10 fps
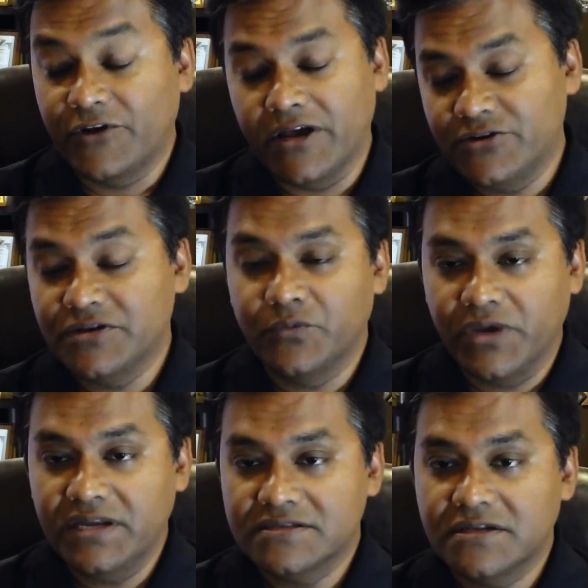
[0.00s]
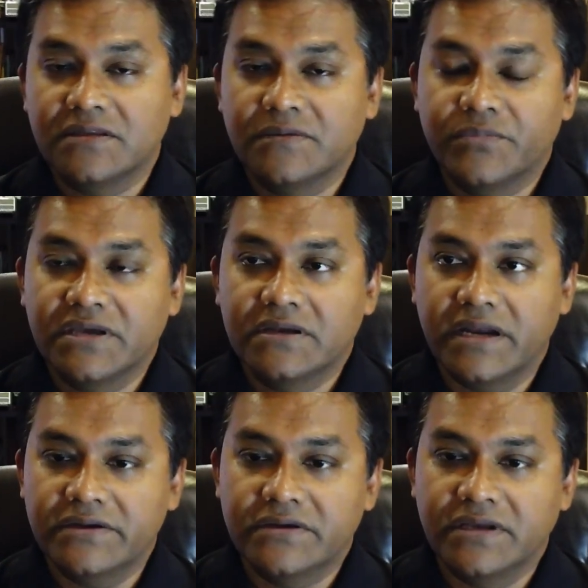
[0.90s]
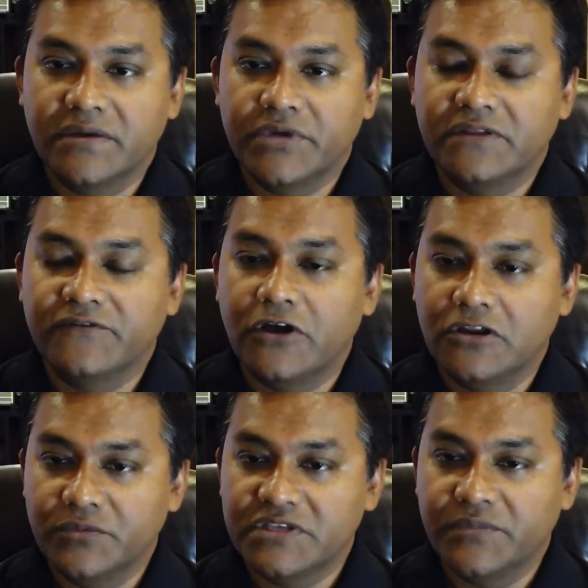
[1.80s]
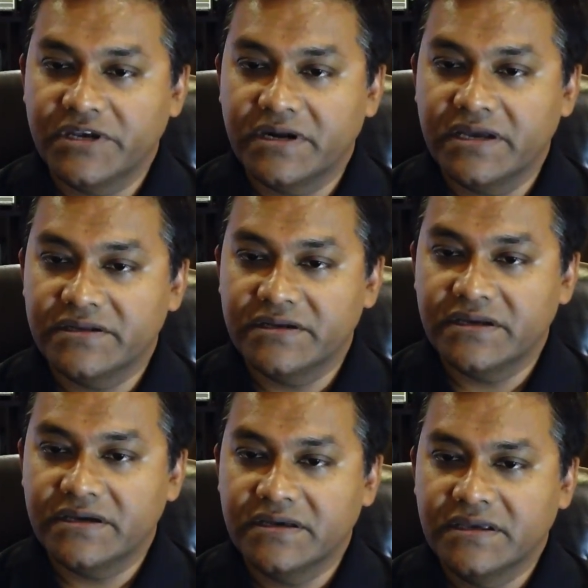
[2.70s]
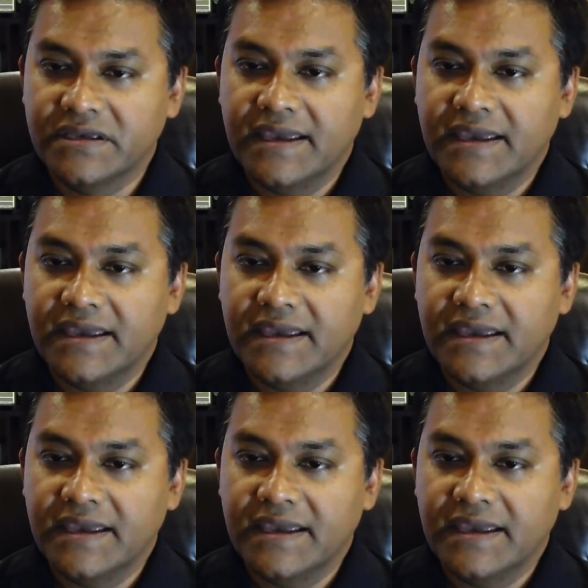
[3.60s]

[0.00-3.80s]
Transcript: Finally, hydrogen, weight is not the big criteria, but the volume is a big criteria.